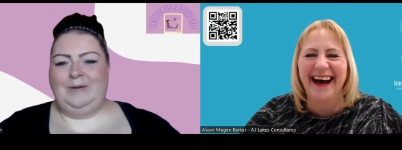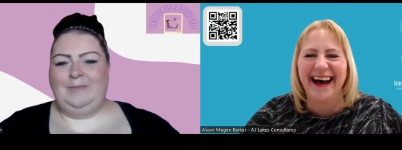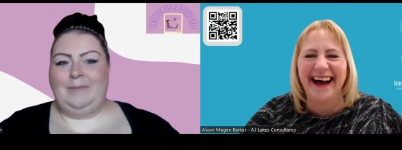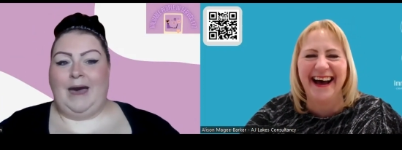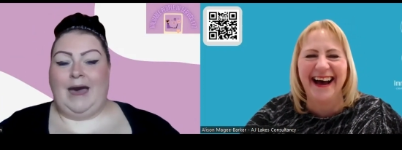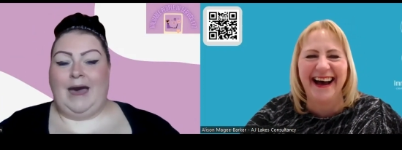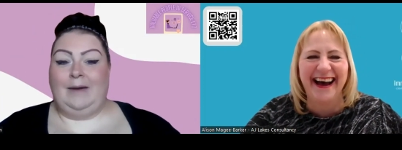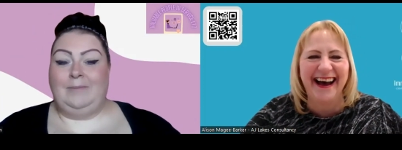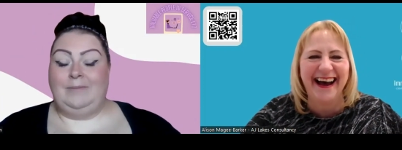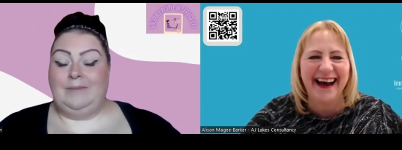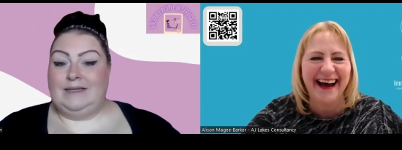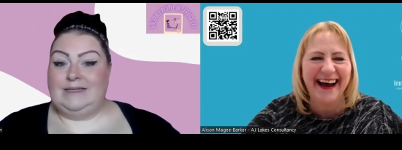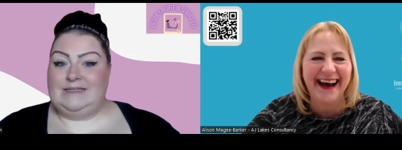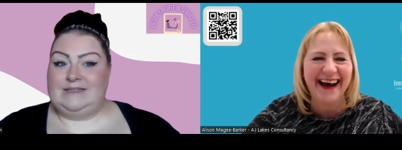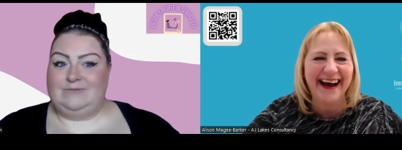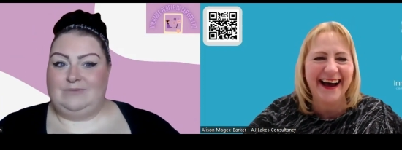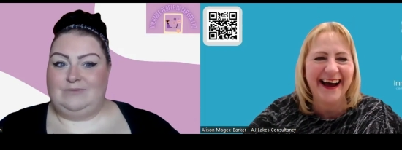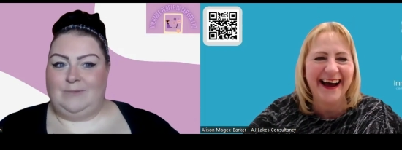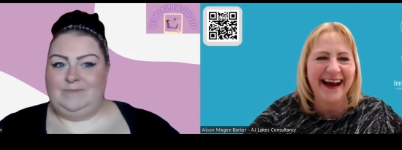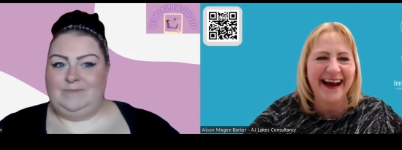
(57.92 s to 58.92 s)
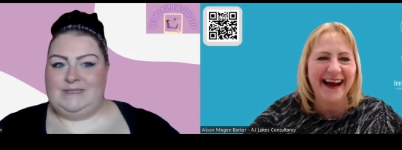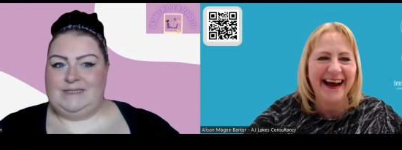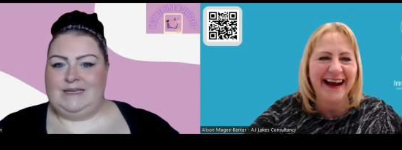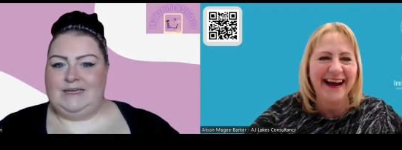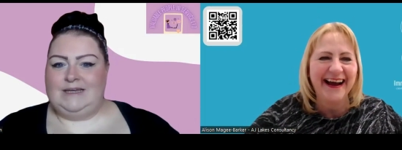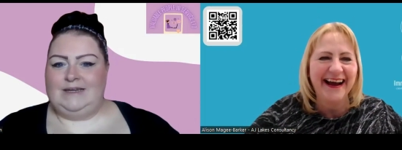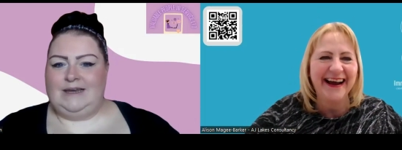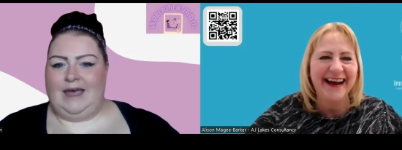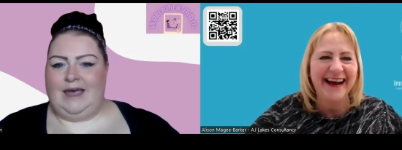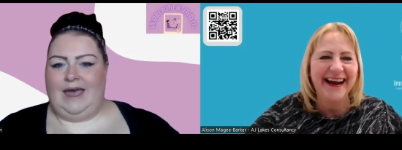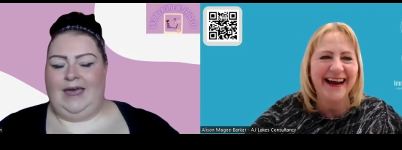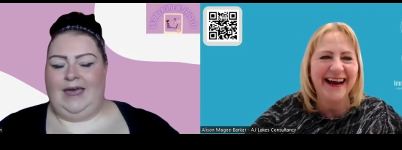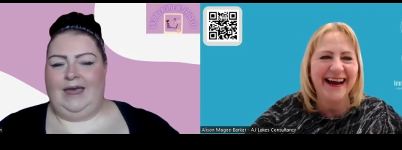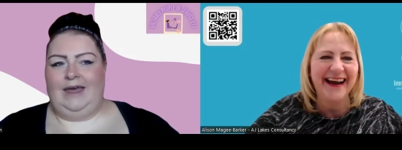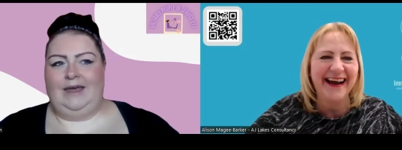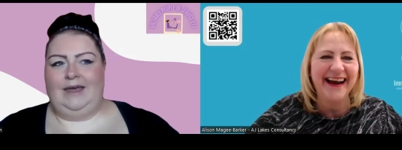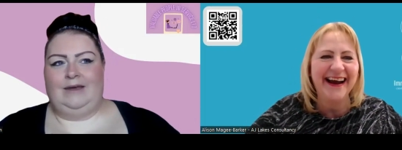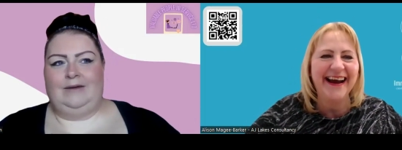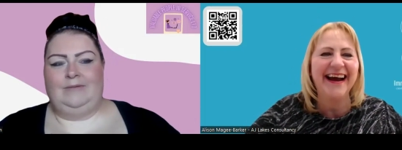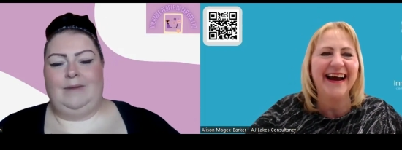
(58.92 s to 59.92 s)
Speaker 1: Um, I'm Melissa Robson.
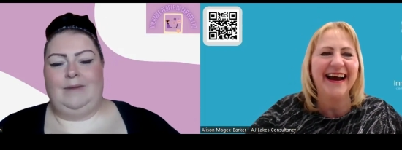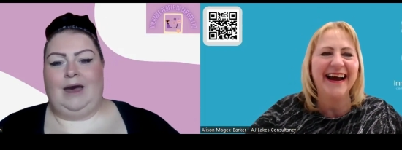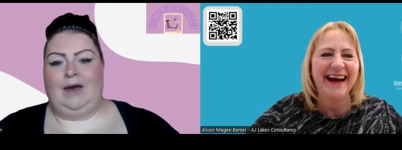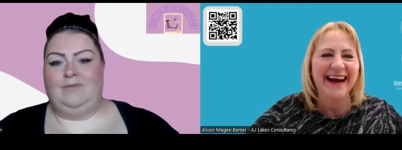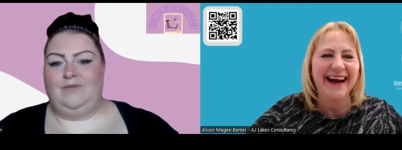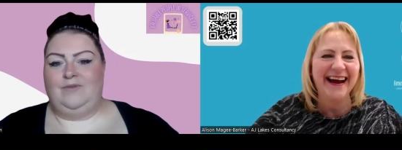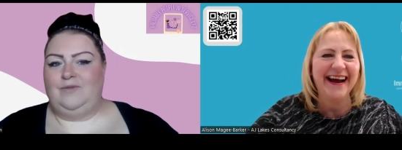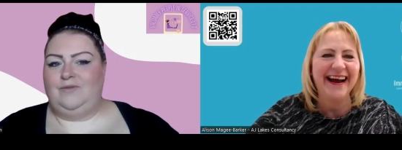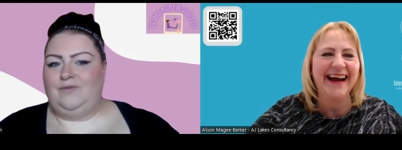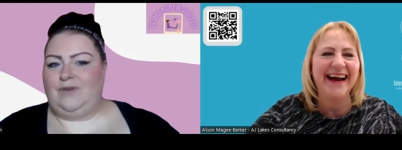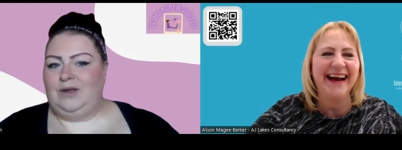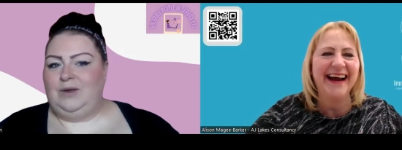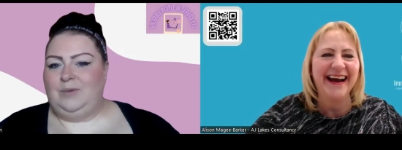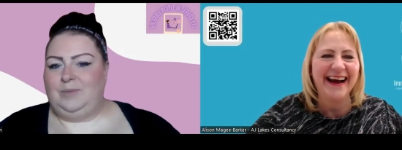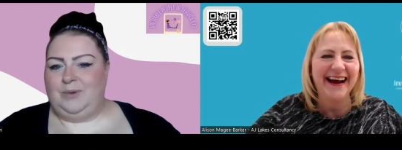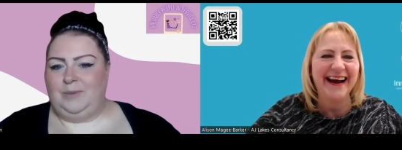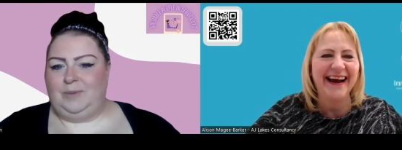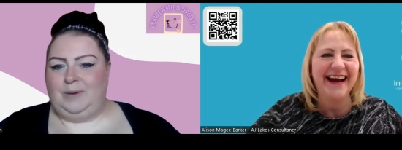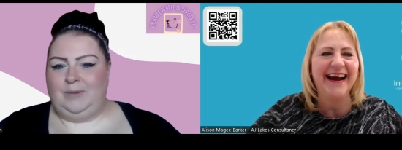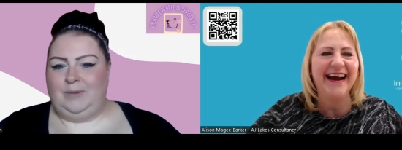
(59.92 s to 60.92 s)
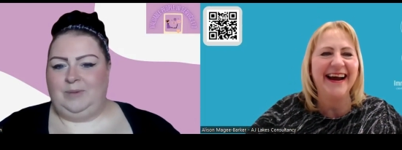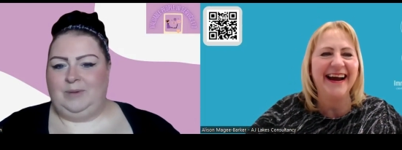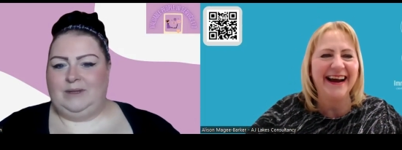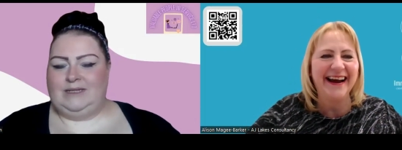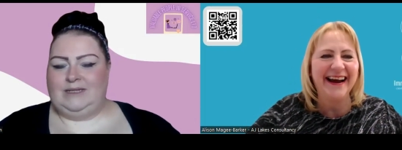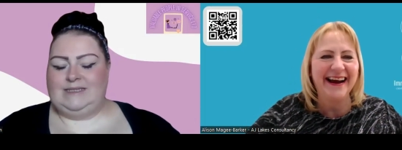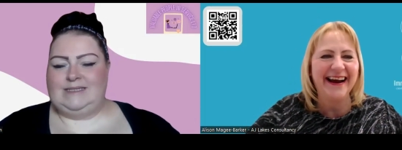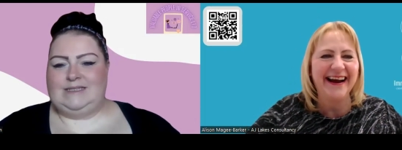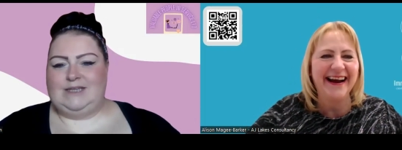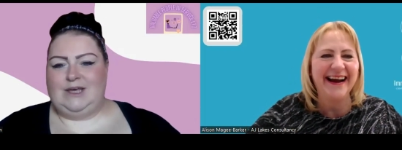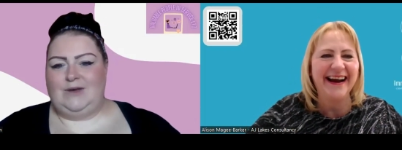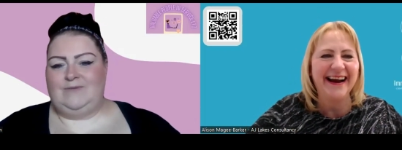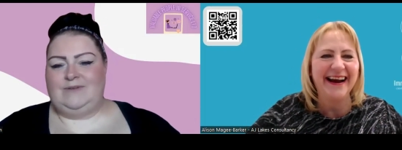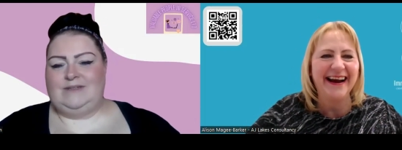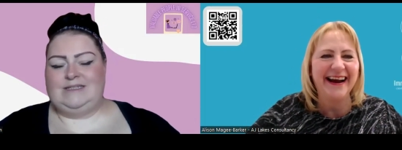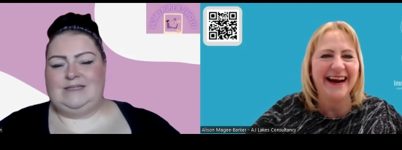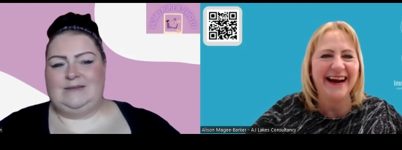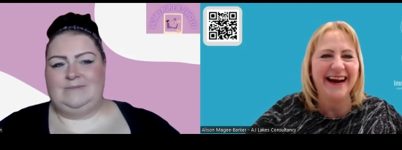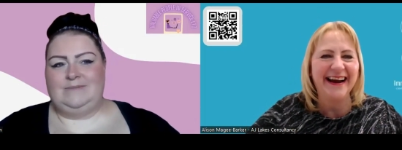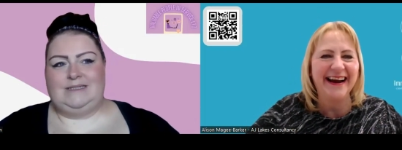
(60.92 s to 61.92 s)
Um, I'm from Valuable People in Service
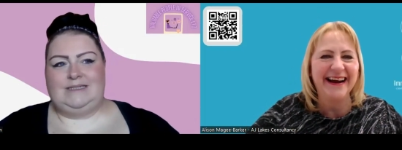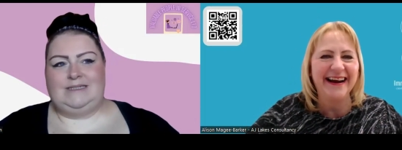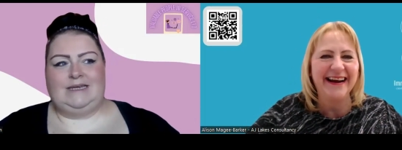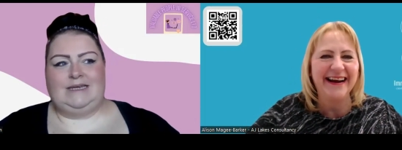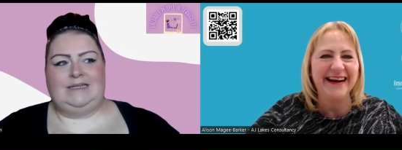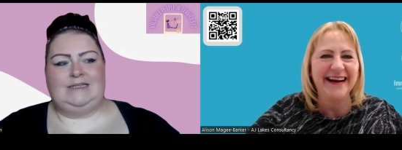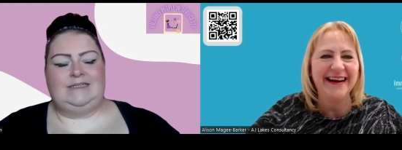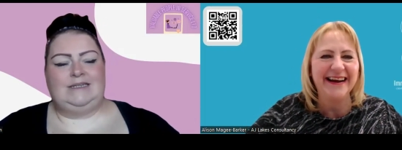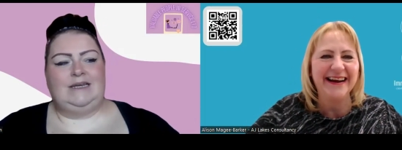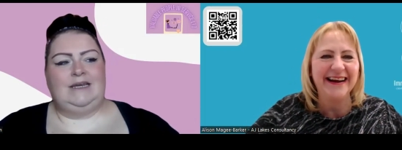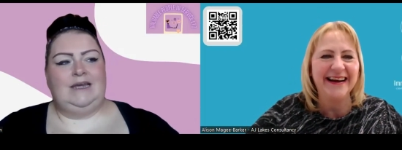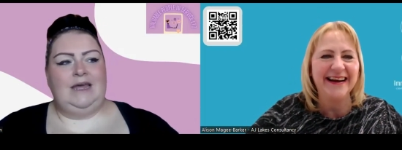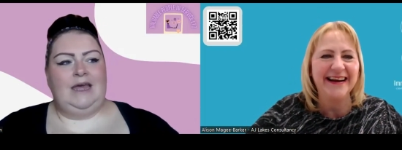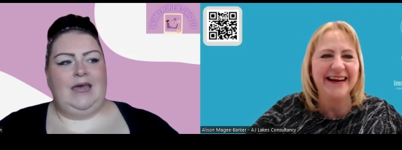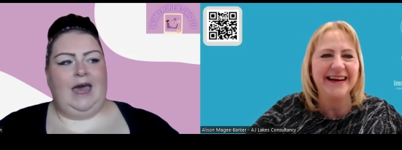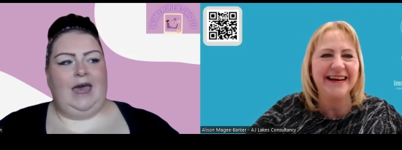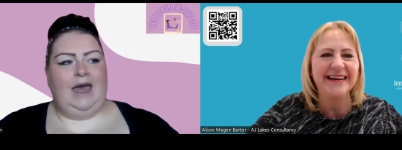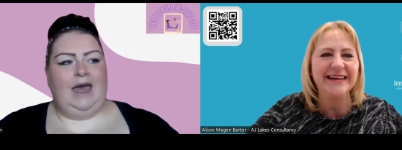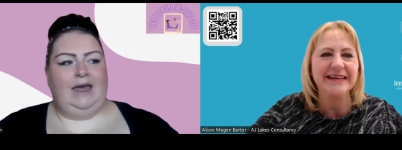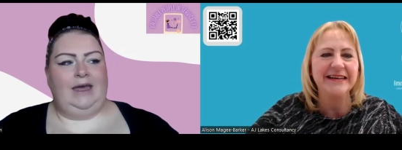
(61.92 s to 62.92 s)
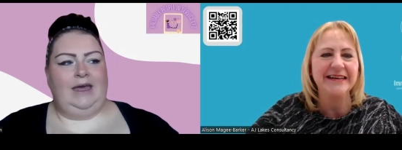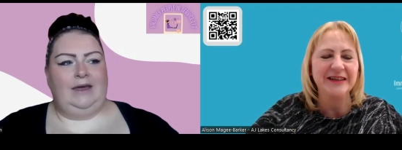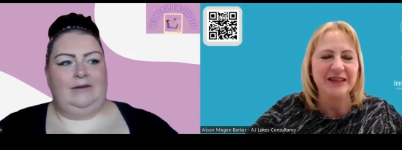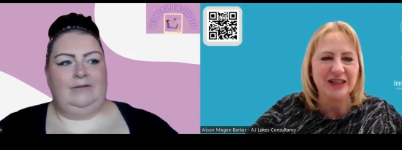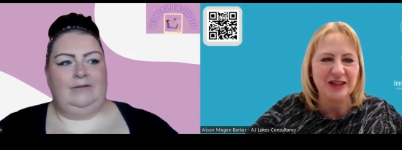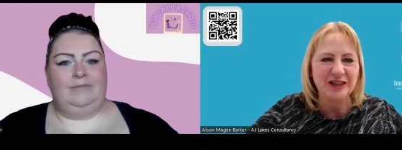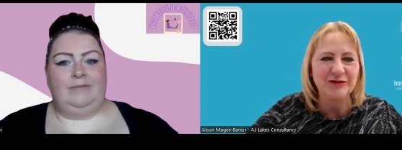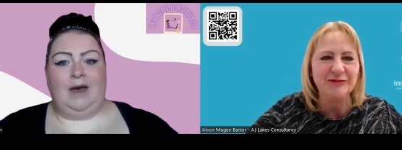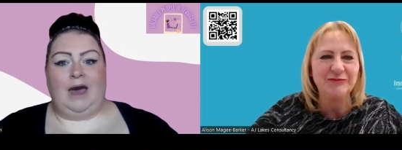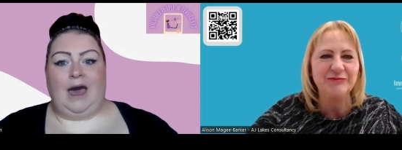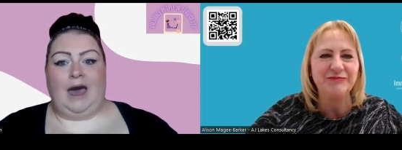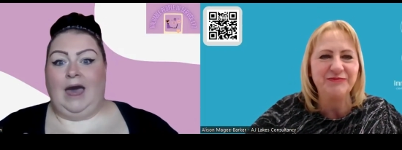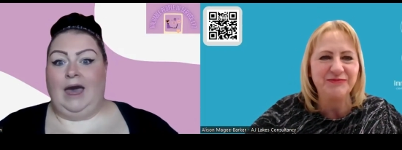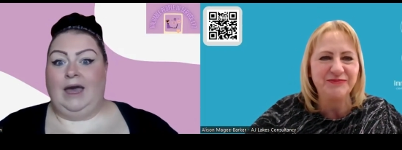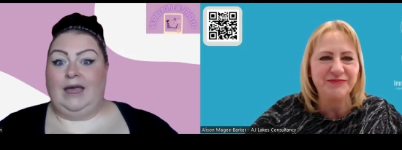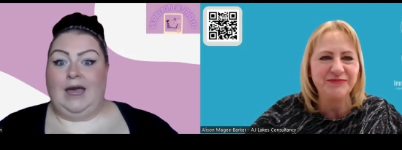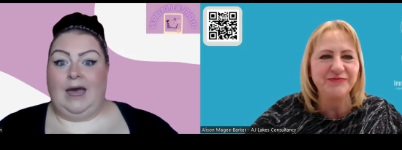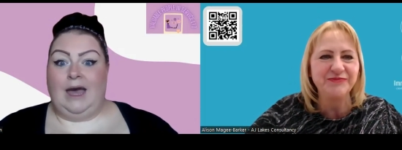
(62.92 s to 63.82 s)
Limited. Um, I